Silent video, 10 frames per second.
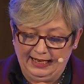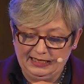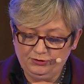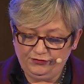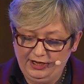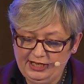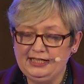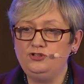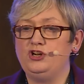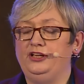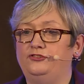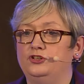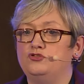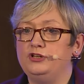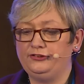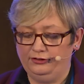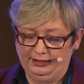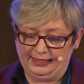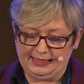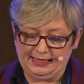And I was very interested
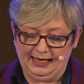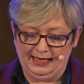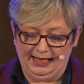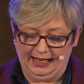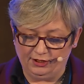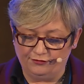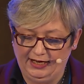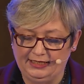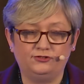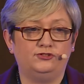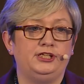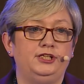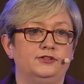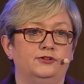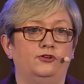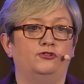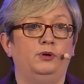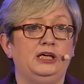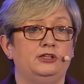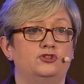recently at an event to hear the
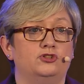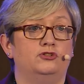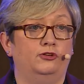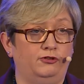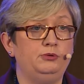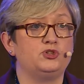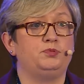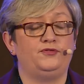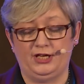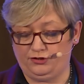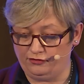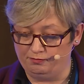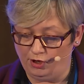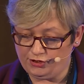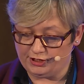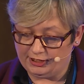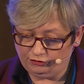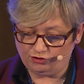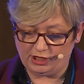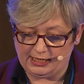distinguished Professor of Modern
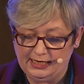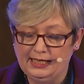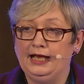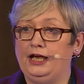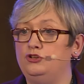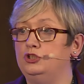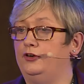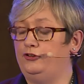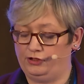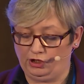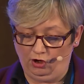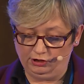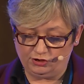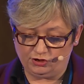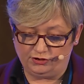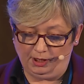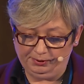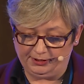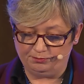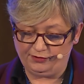History at University College
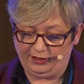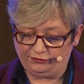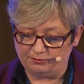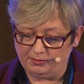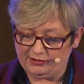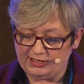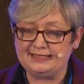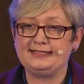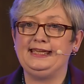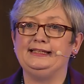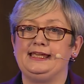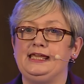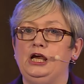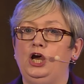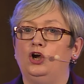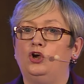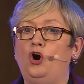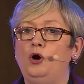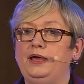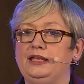Dublin, Professor Mary Daly,
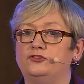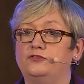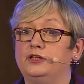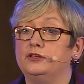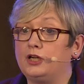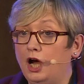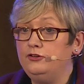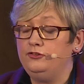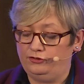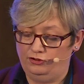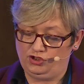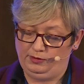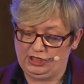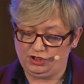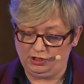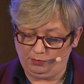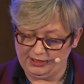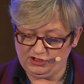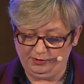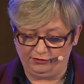comment that the current situation at
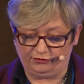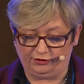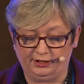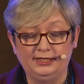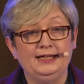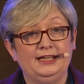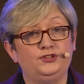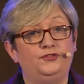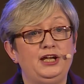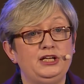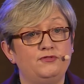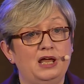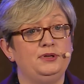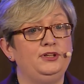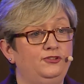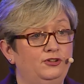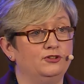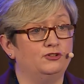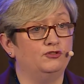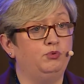Westminster is very
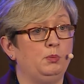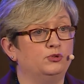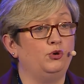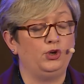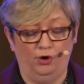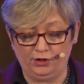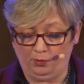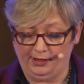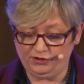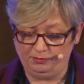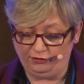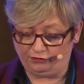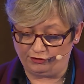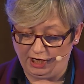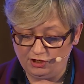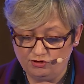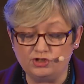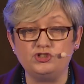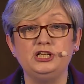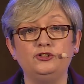reminiscent of what was going on at Westminster
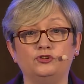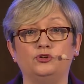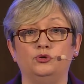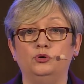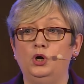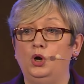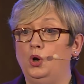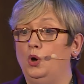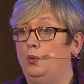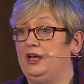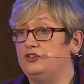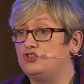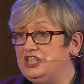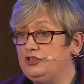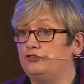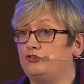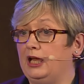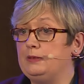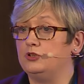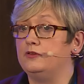100 years ago, when, as she
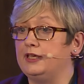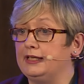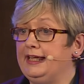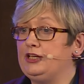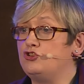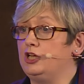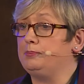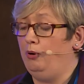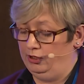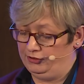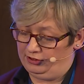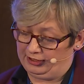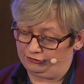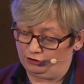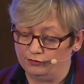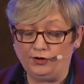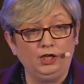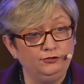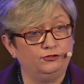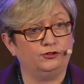described it, the electric politics of
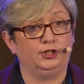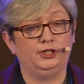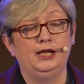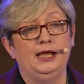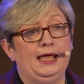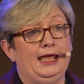Ulster